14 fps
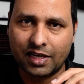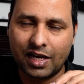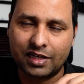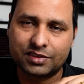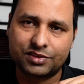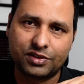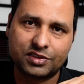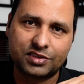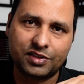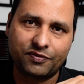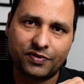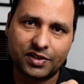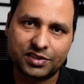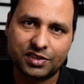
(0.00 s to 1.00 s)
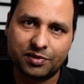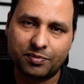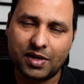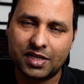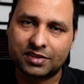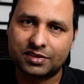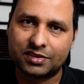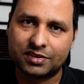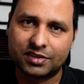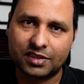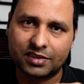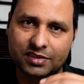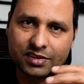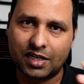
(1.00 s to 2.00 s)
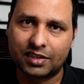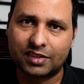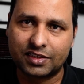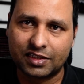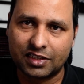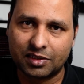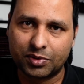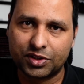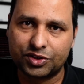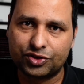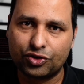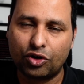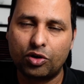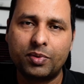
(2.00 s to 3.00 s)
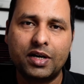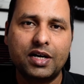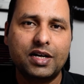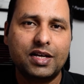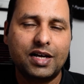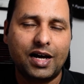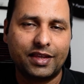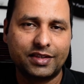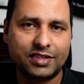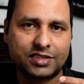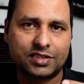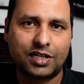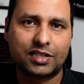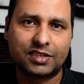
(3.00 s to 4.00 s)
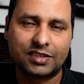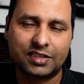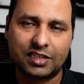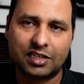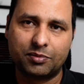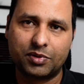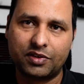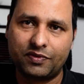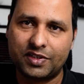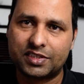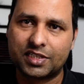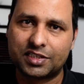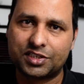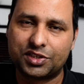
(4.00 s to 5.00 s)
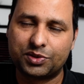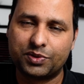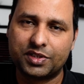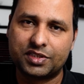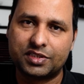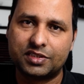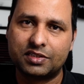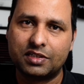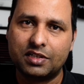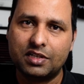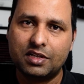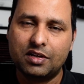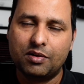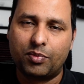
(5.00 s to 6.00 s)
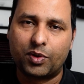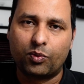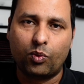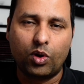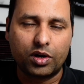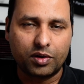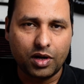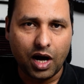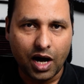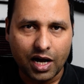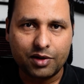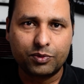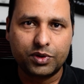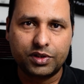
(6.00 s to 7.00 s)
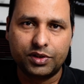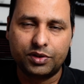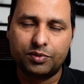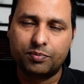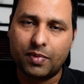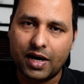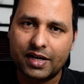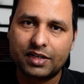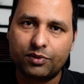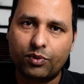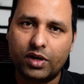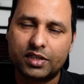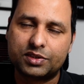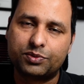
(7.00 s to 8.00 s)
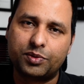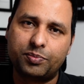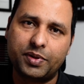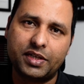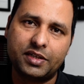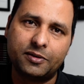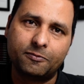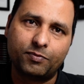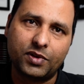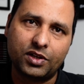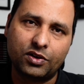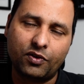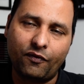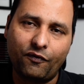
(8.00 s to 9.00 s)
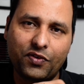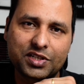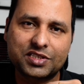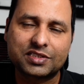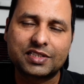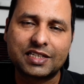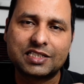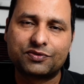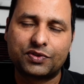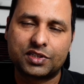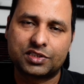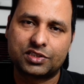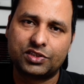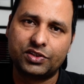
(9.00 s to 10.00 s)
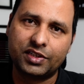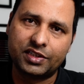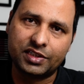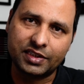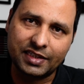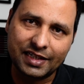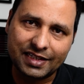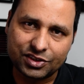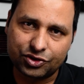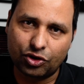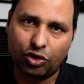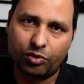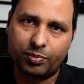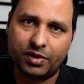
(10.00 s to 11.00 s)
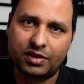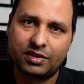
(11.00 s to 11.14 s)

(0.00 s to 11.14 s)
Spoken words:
as soon as they finish their masters, they start thinking about the job and then start thinking about the visa situation. But what I would do, my advice would be, first things first, you need to get a job.